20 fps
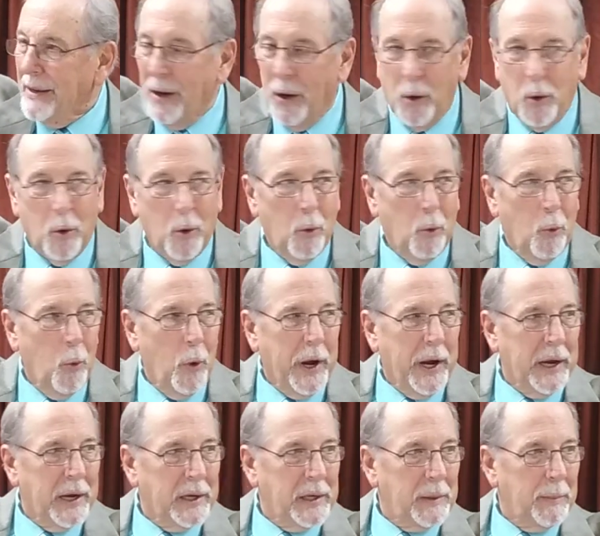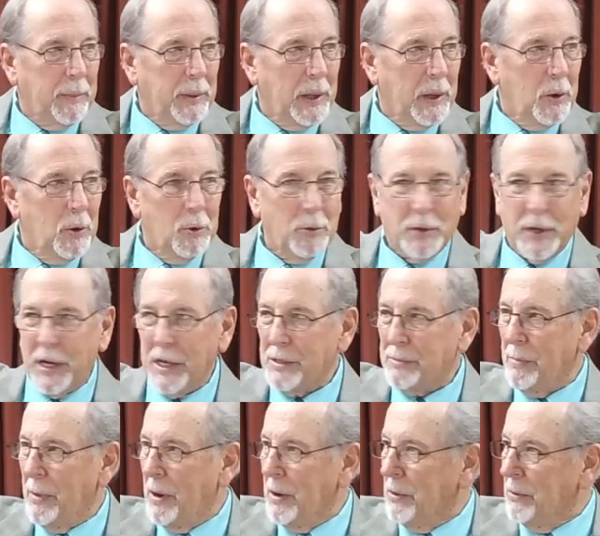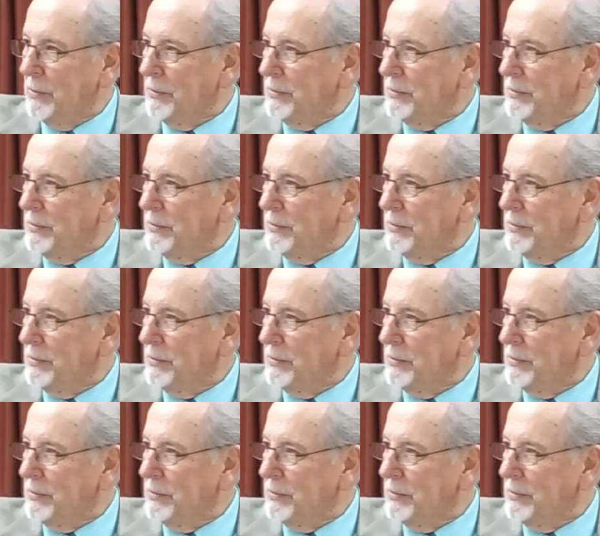Oh, wind, blow on these bones.